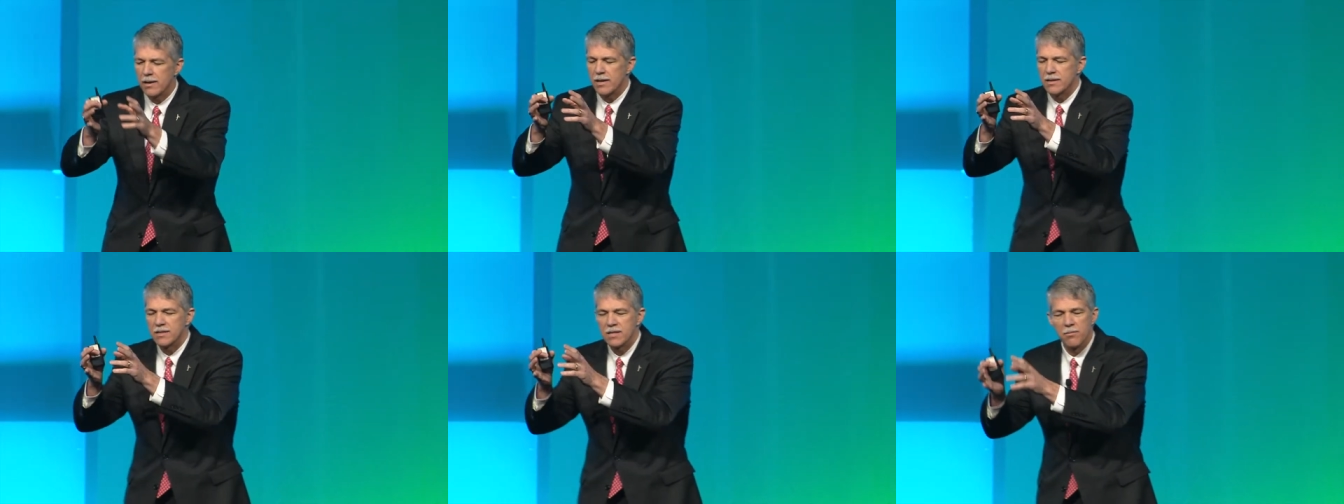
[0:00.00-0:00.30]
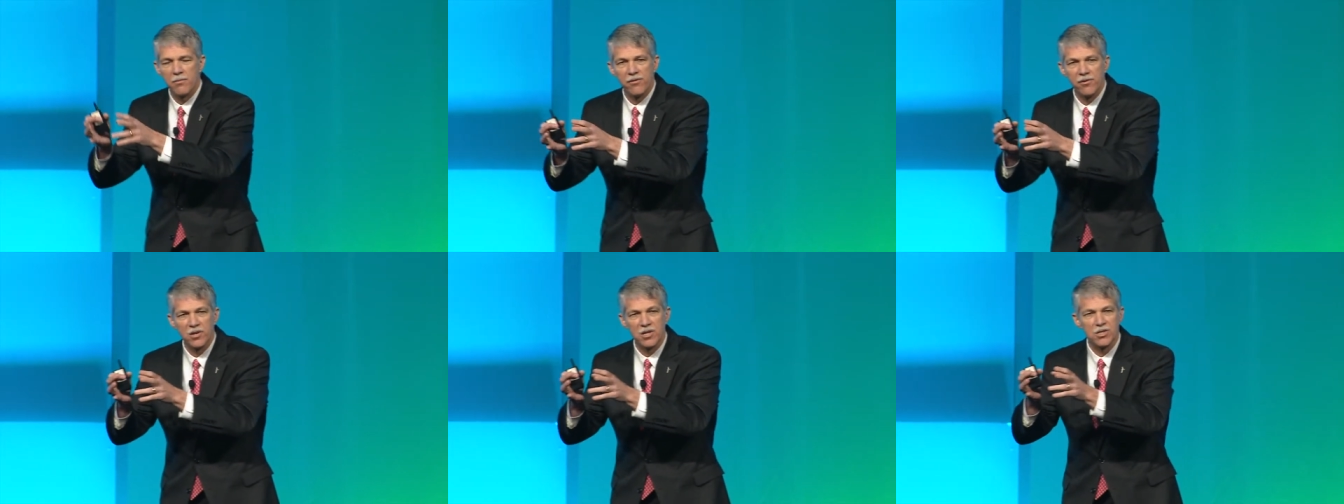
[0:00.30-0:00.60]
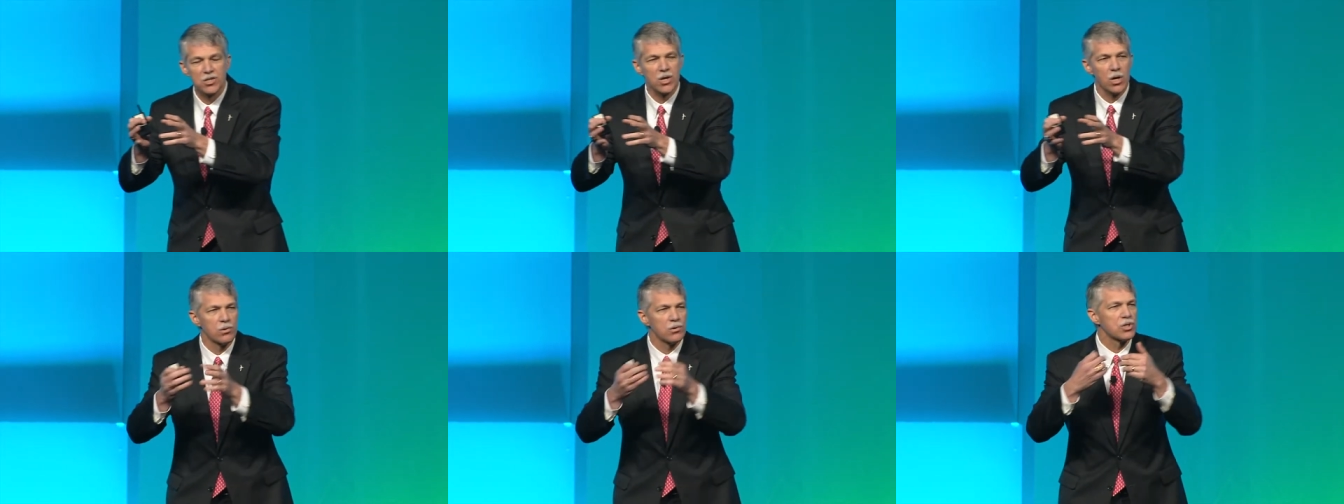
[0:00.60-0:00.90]
and some of our
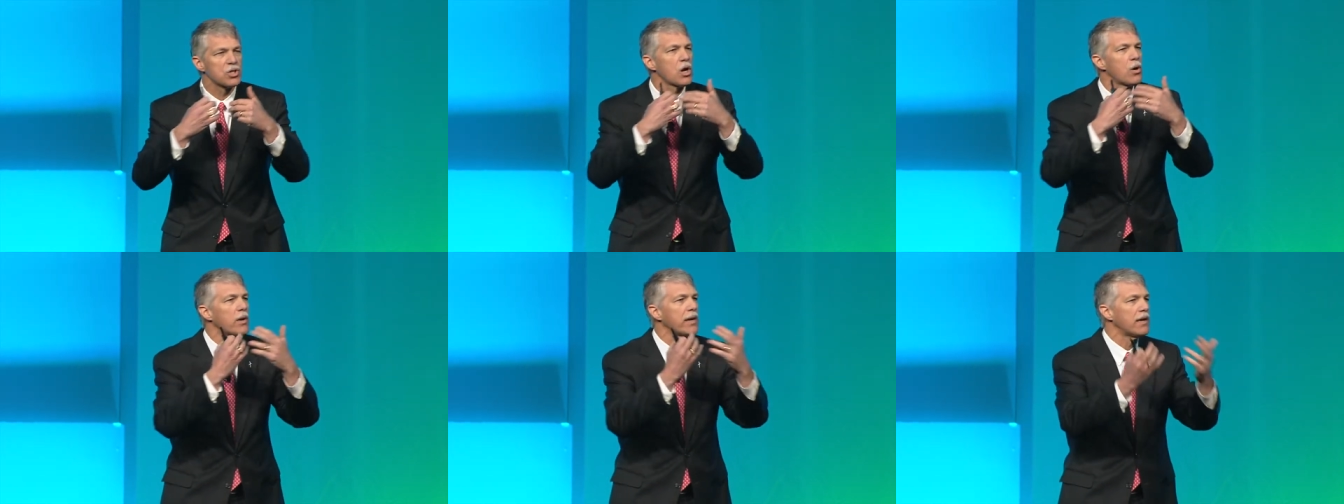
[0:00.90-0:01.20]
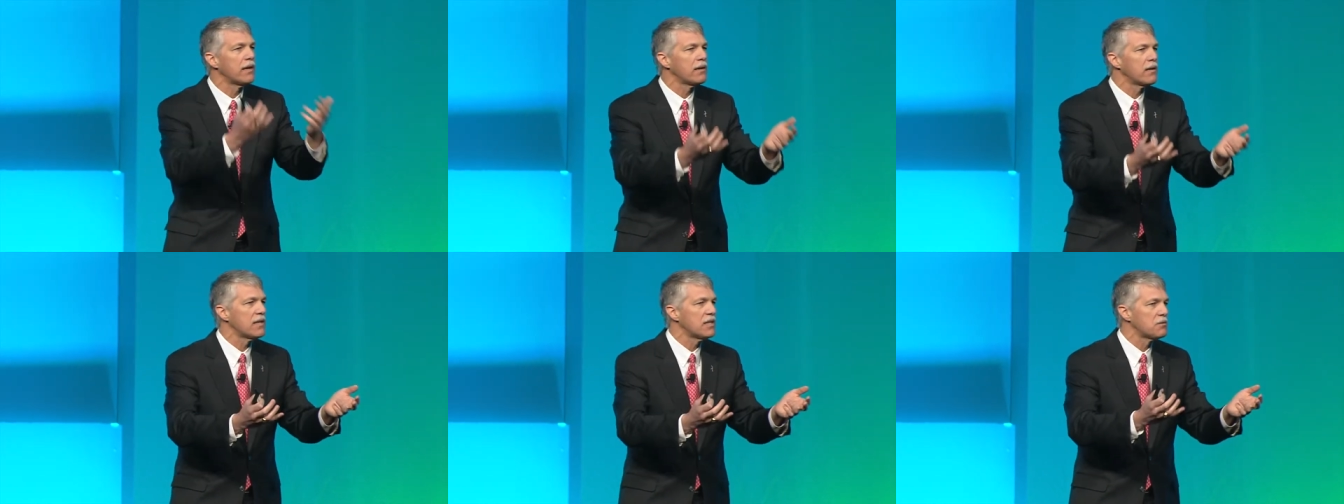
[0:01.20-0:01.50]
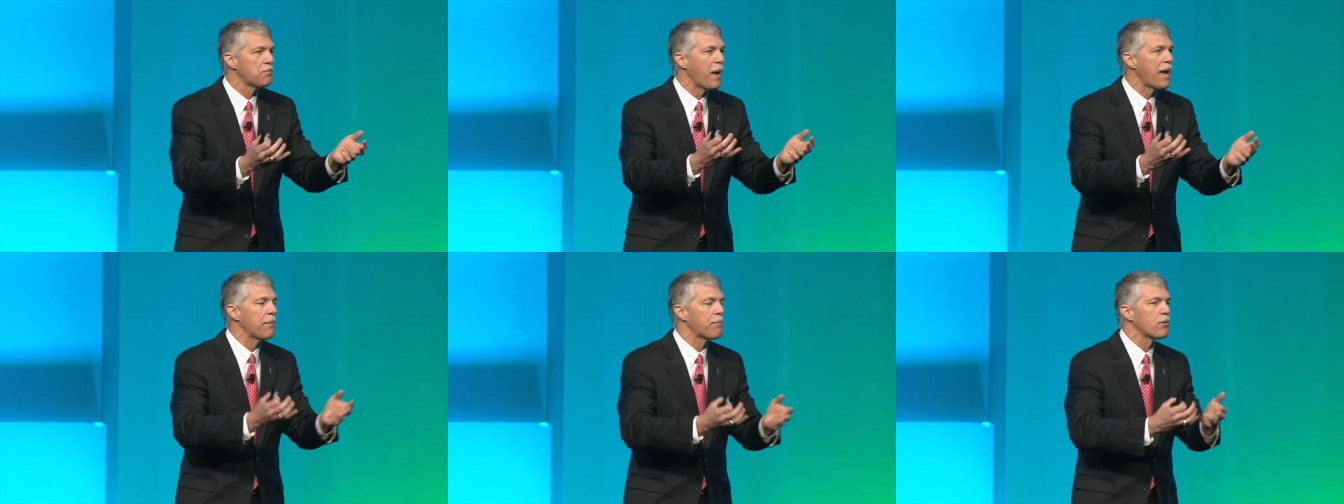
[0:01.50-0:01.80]
consultants going into these
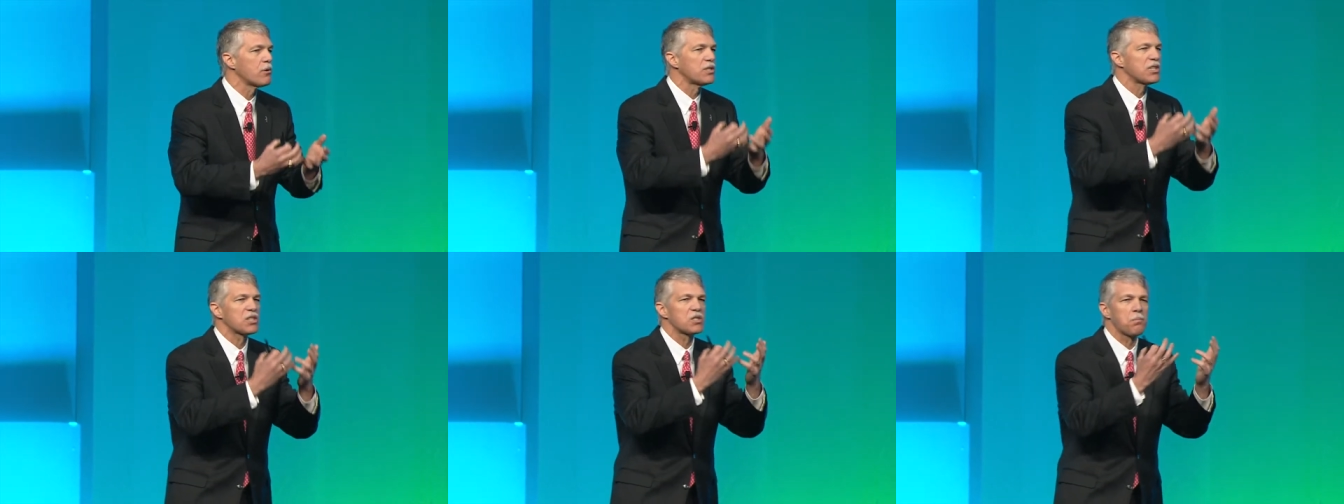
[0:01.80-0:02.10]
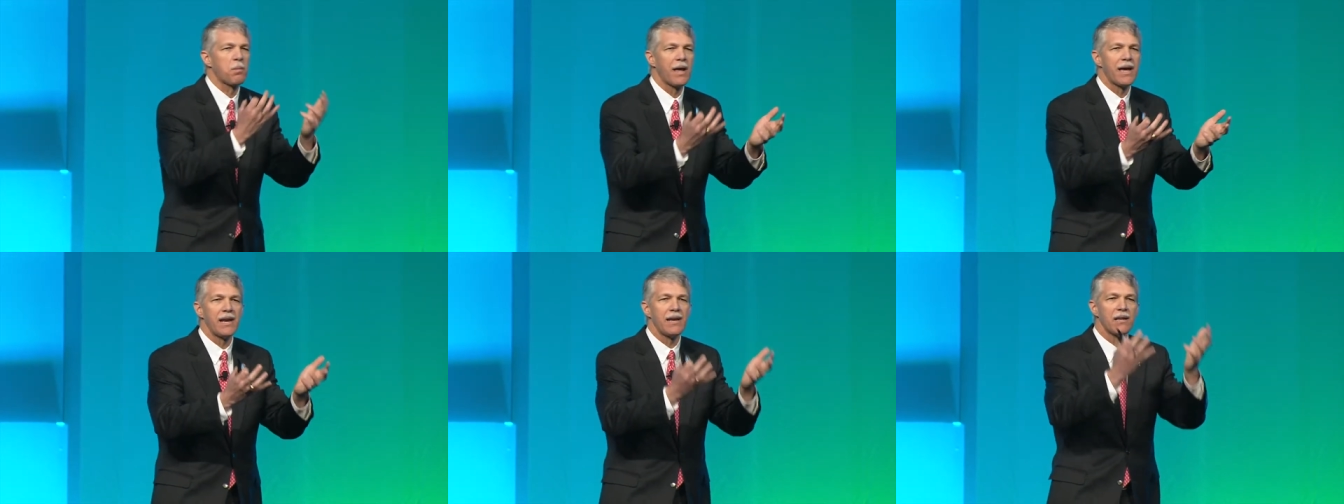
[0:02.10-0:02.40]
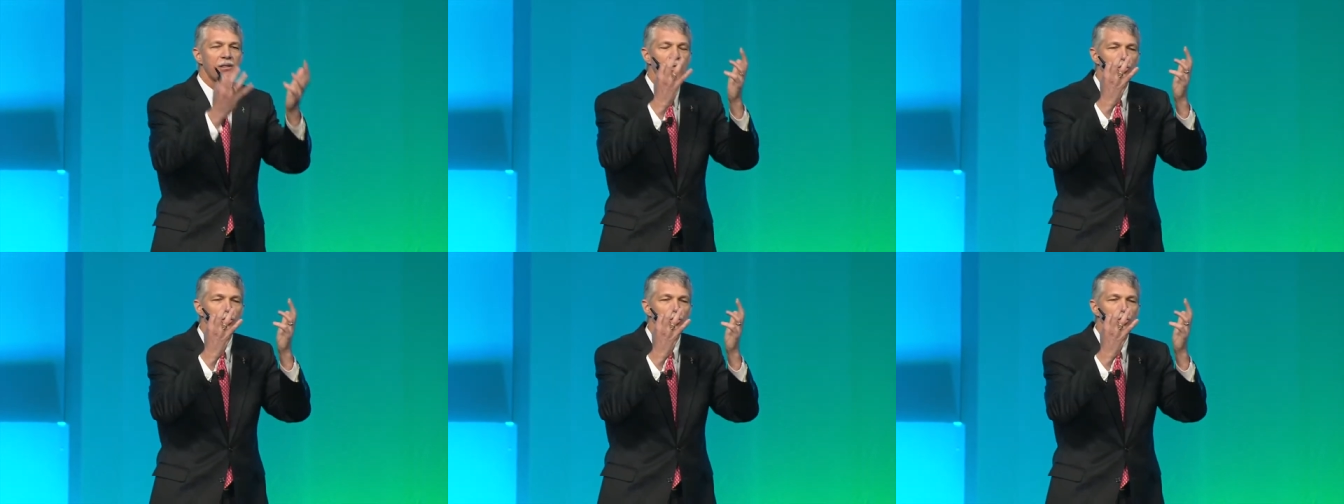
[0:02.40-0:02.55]
papers explaining